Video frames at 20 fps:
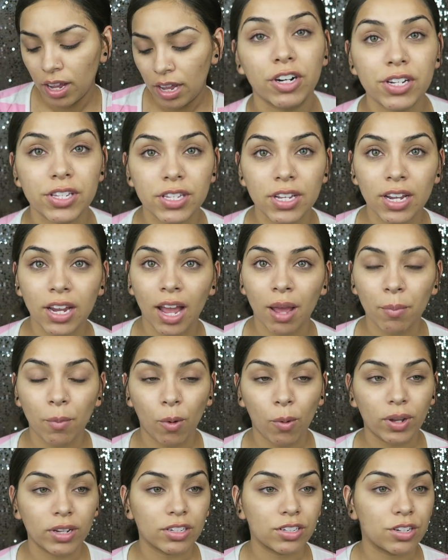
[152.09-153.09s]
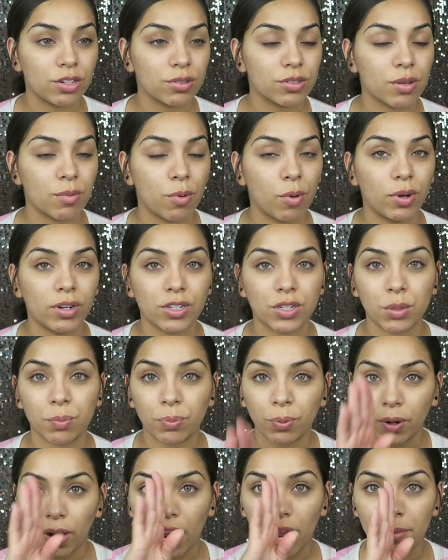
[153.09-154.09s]
First thing I'm going to do is I'm going to
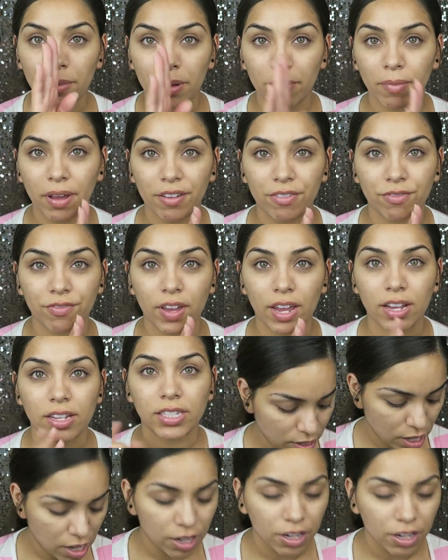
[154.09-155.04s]
prime my face.